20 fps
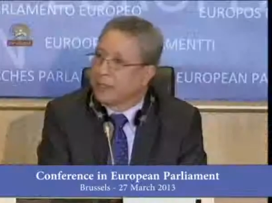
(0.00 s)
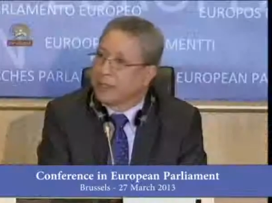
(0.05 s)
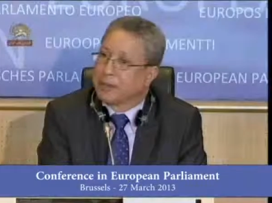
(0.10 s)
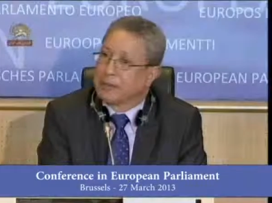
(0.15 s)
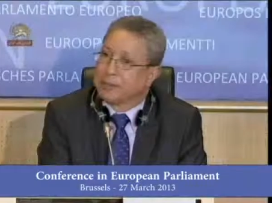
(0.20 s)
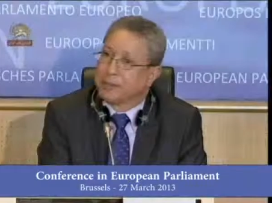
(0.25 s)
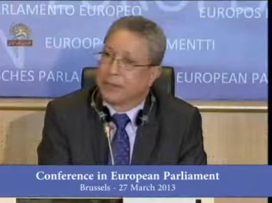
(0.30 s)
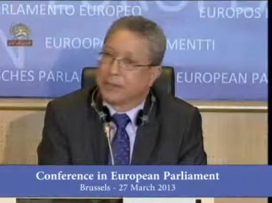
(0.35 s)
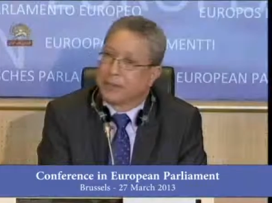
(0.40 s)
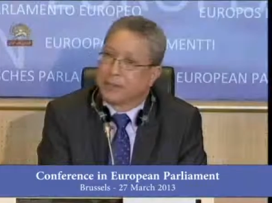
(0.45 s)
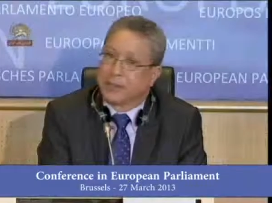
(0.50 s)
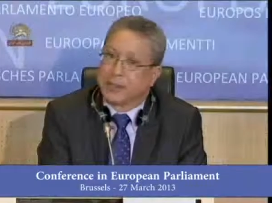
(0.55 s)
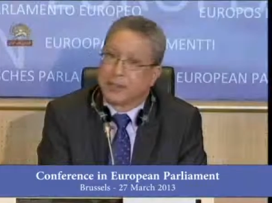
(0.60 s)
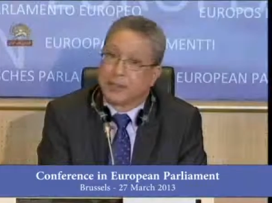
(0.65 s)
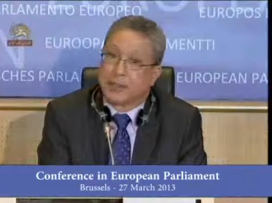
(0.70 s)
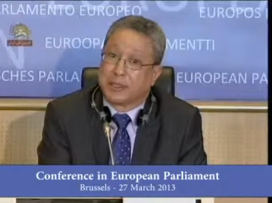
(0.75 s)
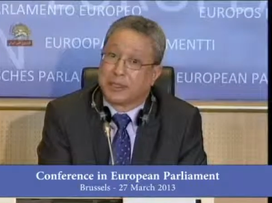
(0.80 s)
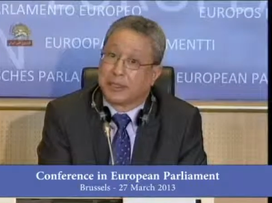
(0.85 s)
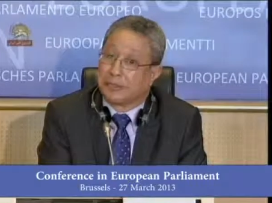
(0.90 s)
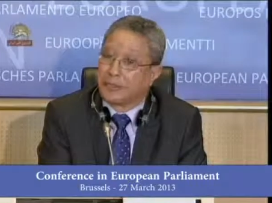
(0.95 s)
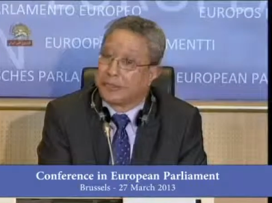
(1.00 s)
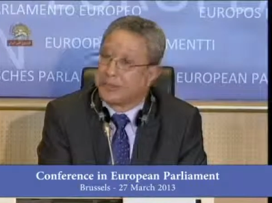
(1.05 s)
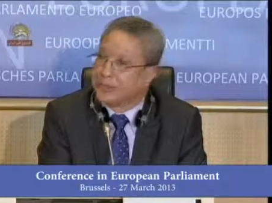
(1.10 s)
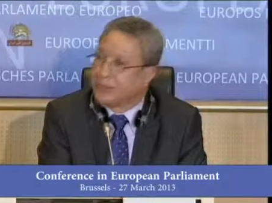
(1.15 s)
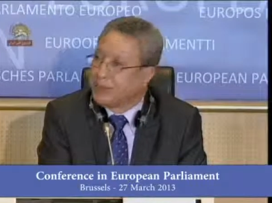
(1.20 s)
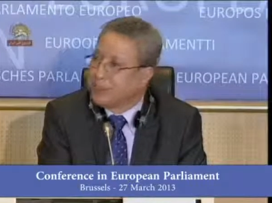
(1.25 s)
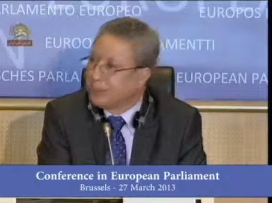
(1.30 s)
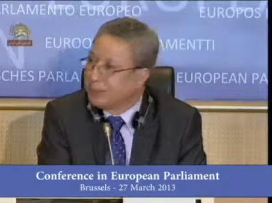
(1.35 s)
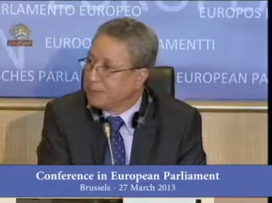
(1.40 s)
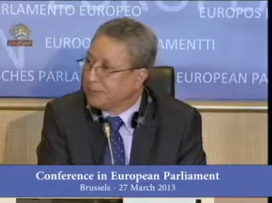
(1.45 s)
Camp
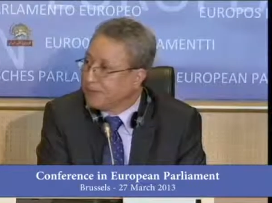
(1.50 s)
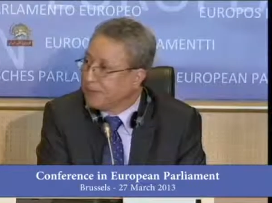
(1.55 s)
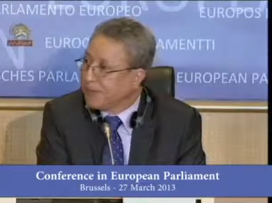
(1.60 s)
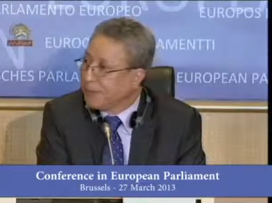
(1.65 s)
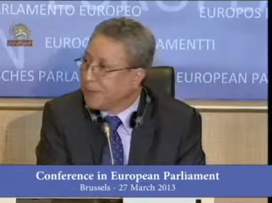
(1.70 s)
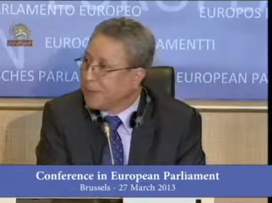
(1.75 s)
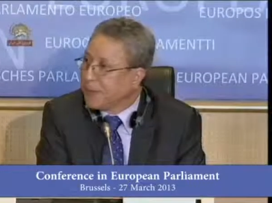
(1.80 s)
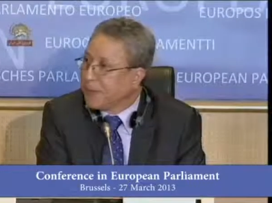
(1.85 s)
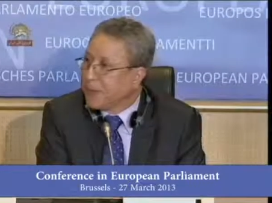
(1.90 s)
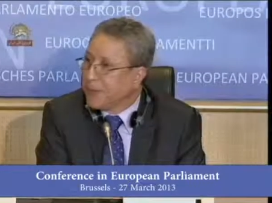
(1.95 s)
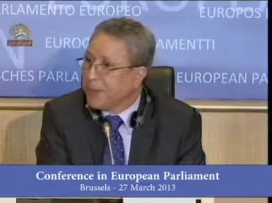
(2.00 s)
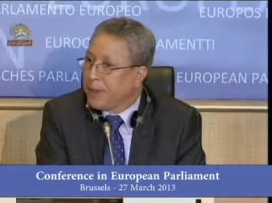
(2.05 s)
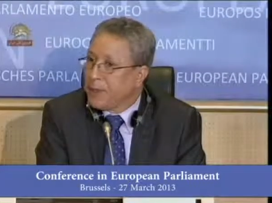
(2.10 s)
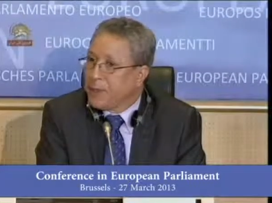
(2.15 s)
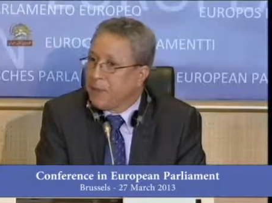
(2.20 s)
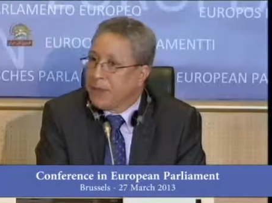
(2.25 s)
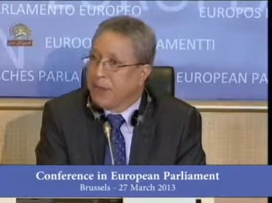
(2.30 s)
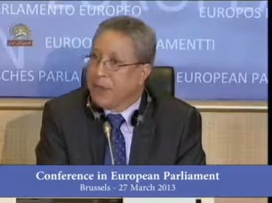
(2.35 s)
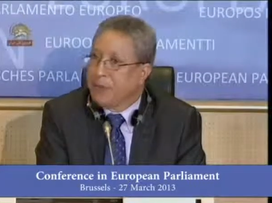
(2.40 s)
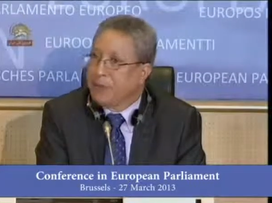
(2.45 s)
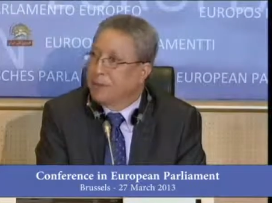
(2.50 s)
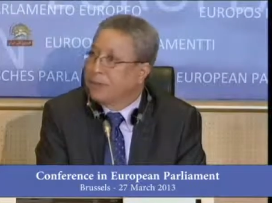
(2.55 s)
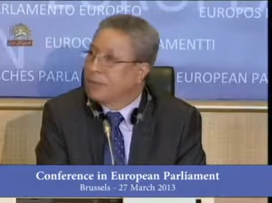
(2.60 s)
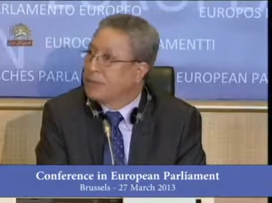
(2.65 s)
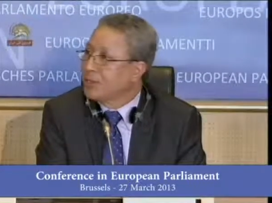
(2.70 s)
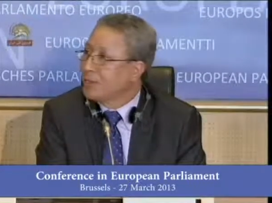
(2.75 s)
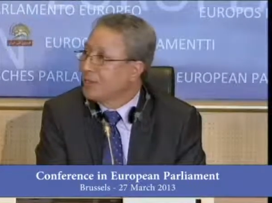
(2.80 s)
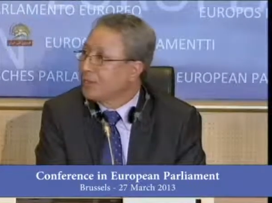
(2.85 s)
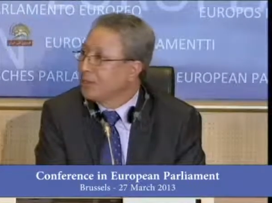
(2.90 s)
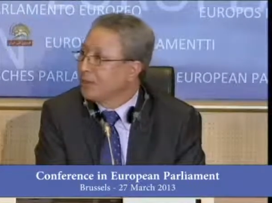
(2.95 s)
Liberty. And
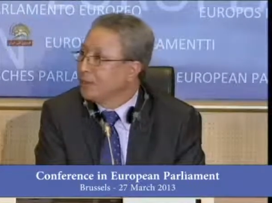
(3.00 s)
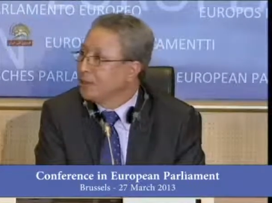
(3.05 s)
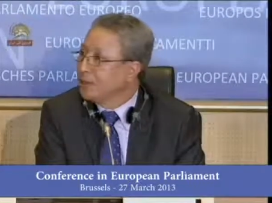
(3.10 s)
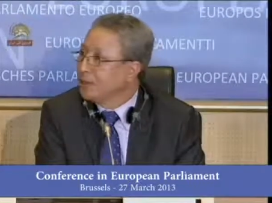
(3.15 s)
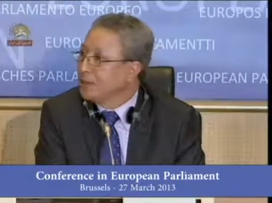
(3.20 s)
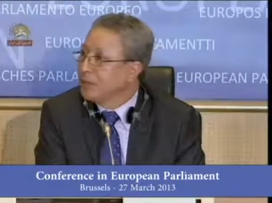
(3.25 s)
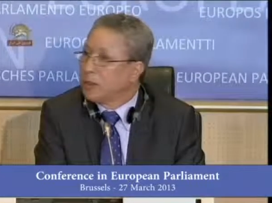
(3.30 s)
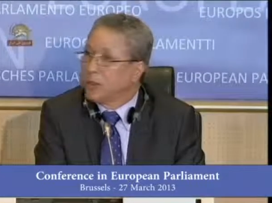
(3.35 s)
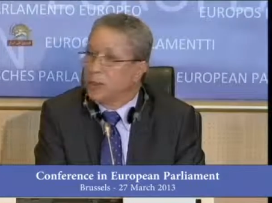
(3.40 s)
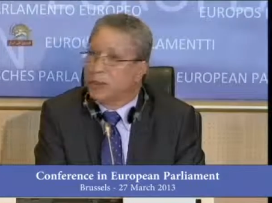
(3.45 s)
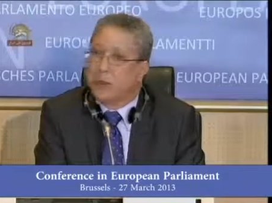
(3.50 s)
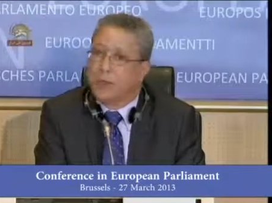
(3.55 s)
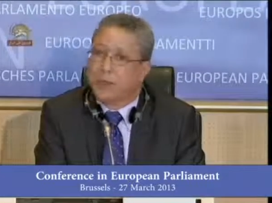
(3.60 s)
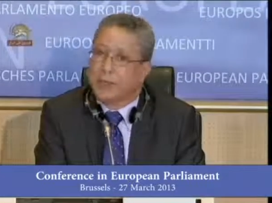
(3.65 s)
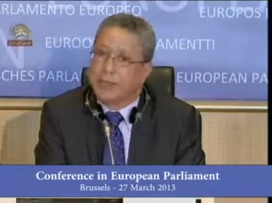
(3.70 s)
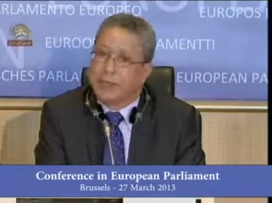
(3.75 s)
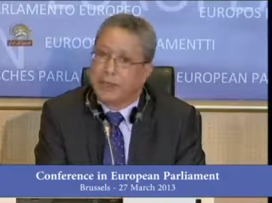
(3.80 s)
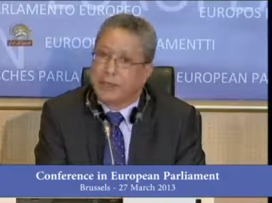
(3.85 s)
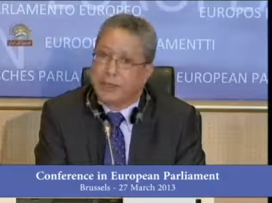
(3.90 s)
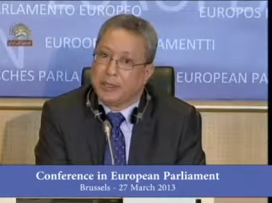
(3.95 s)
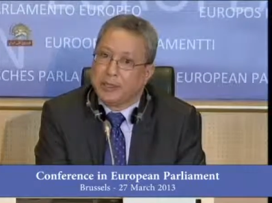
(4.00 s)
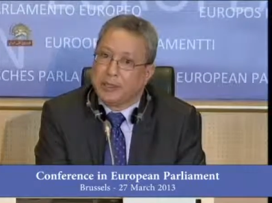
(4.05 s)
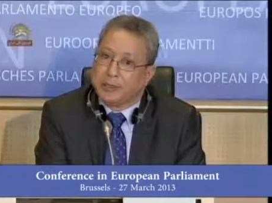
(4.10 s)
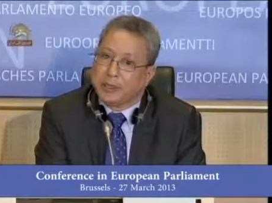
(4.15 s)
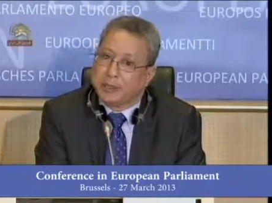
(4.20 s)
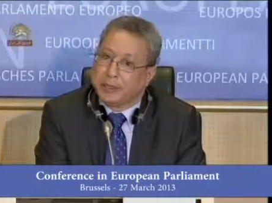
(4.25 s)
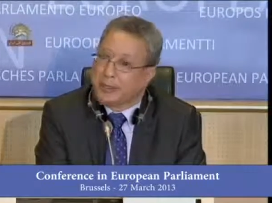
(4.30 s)
also all the